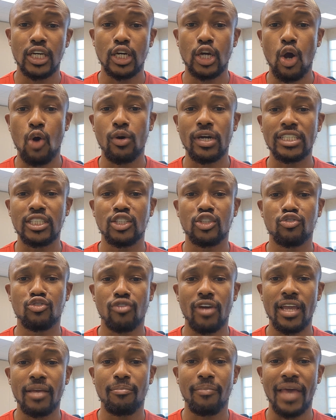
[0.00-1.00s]
to going
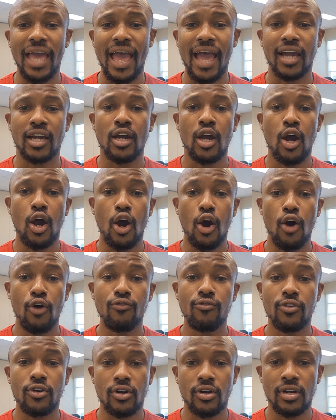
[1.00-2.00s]
straight back
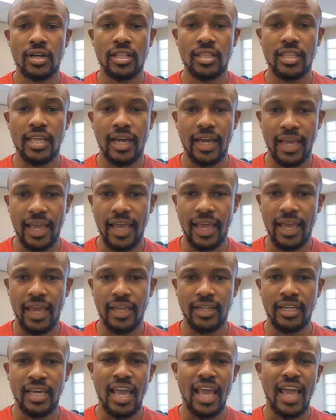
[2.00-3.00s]
over the
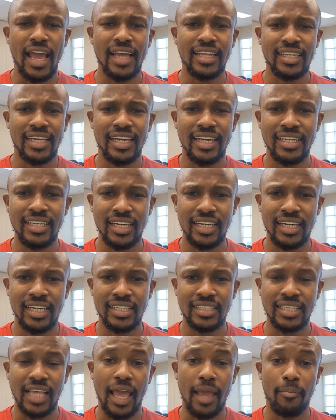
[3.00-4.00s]
head. And it
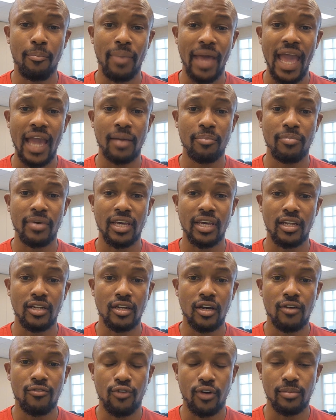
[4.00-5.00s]
is a back
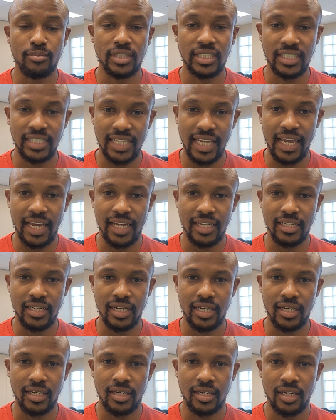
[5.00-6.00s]
bend from
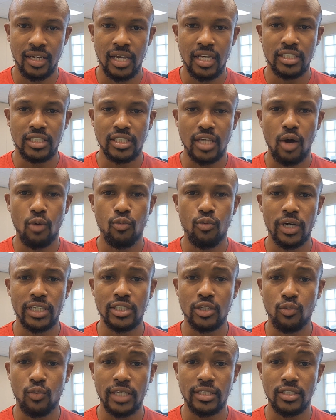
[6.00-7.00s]
standing. So
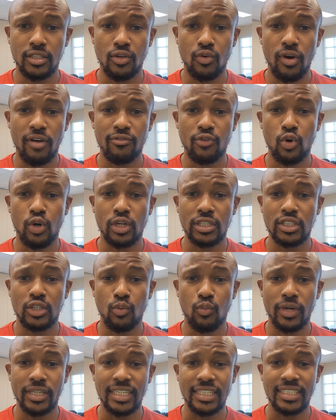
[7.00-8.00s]
what you want to do, of course,
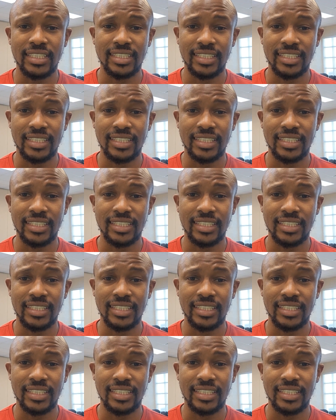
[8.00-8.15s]
you want to